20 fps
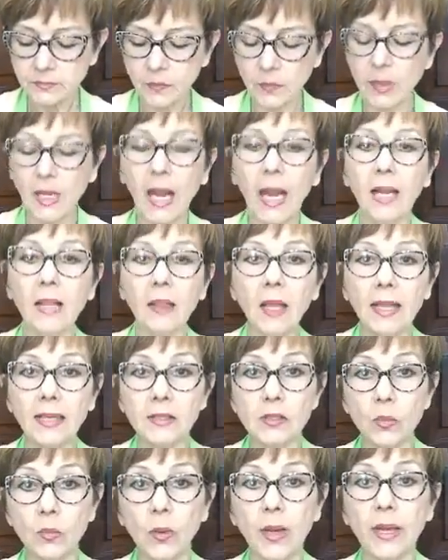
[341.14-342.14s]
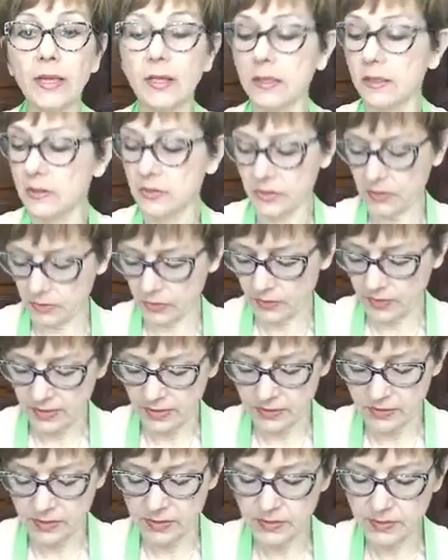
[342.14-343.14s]
I like to wait until these
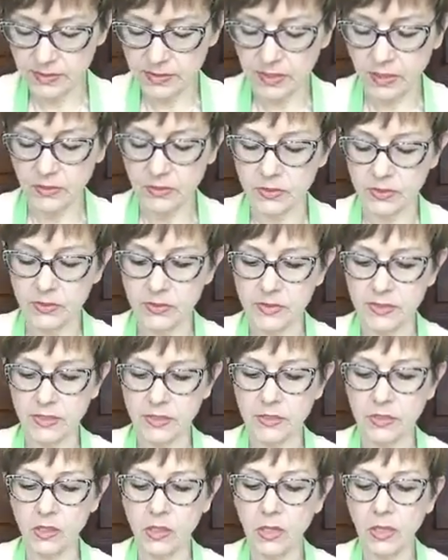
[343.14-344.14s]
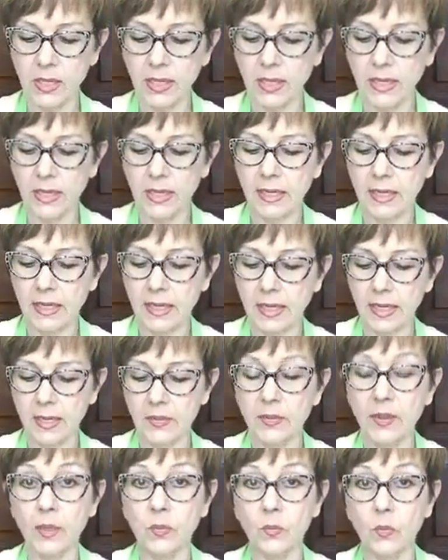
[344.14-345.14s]
start to sizzle and
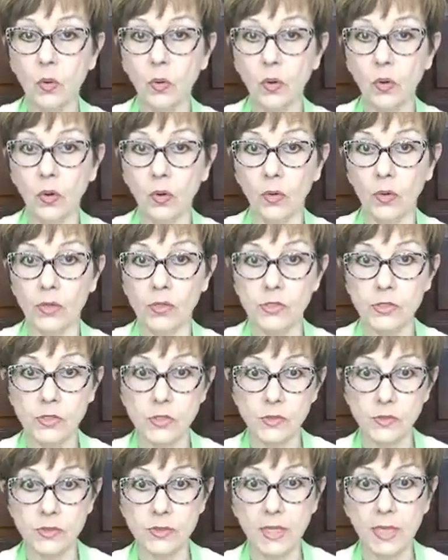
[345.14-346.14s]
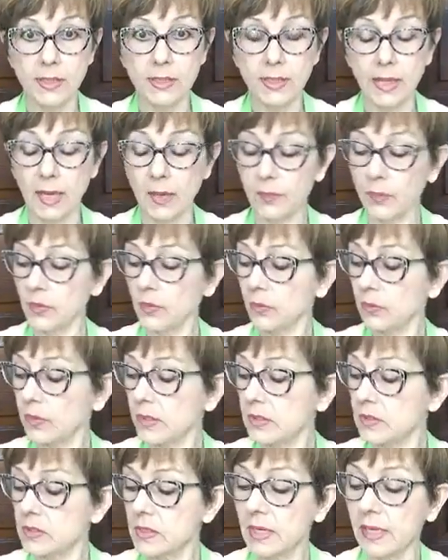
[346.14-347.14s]
then pour orange juice on top. And the
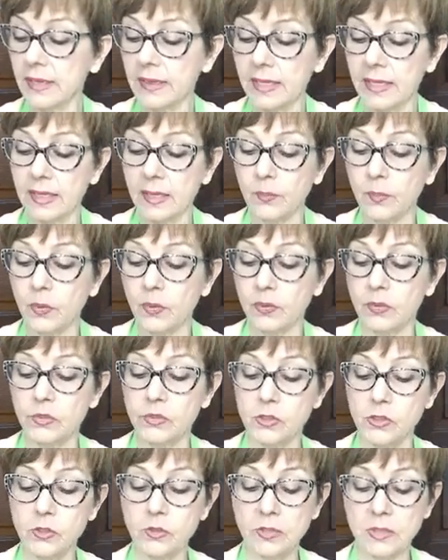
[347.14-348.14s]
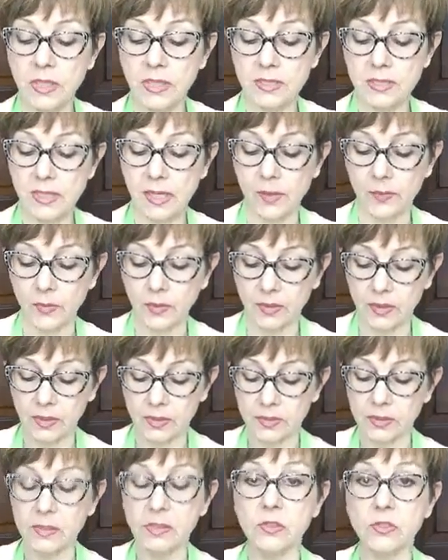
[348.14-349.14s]
reason that I put the juice on top of
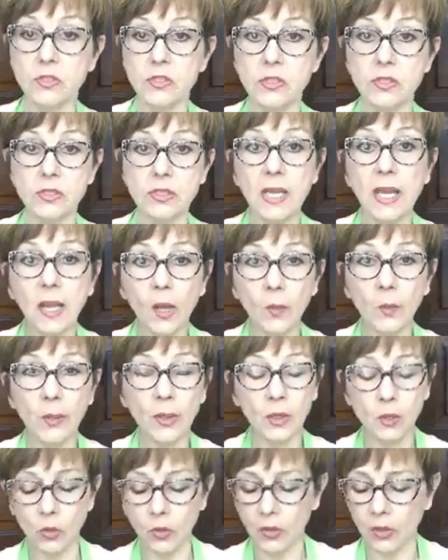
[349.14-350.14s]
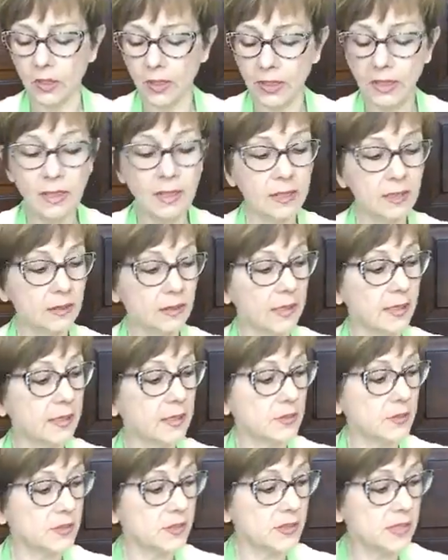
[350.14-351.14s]
this is just to help it cook, let it
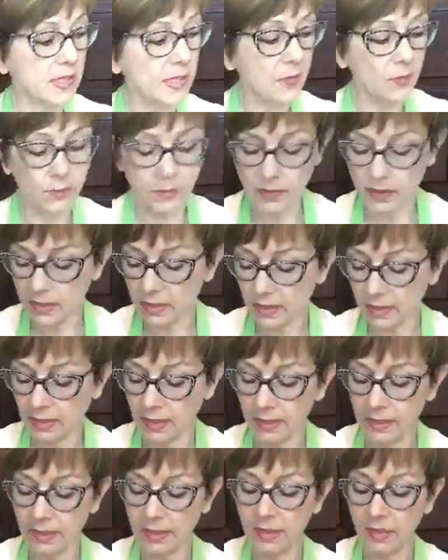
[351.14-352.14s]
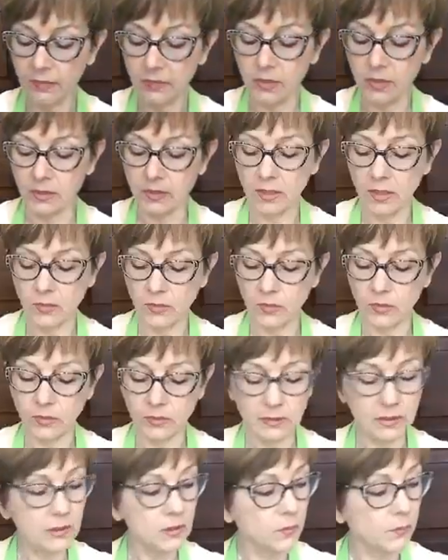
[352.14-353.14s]
steam, kind of give it another
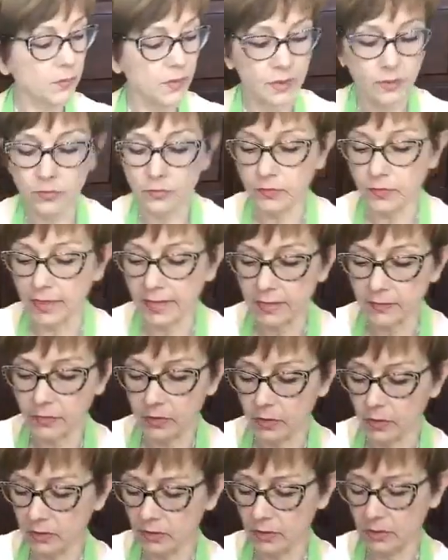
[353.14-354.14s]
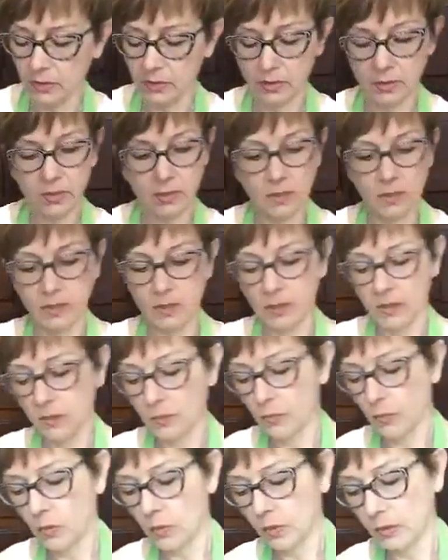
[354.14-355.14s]
little bit of flavor.
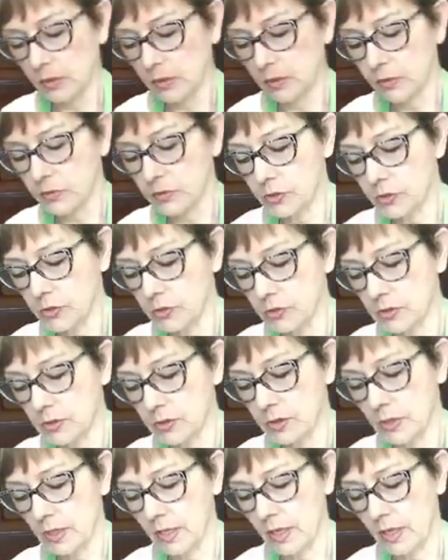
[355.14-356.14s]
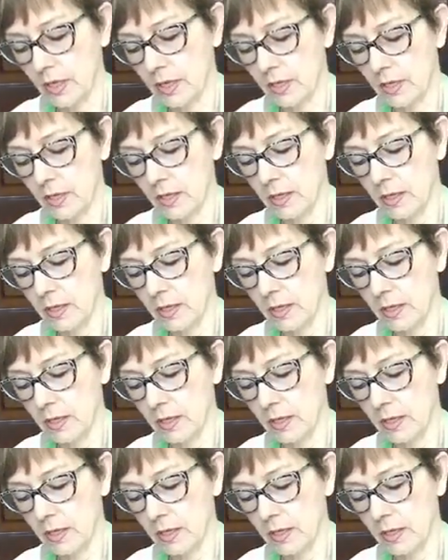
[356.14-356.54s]
Pour a little juice there.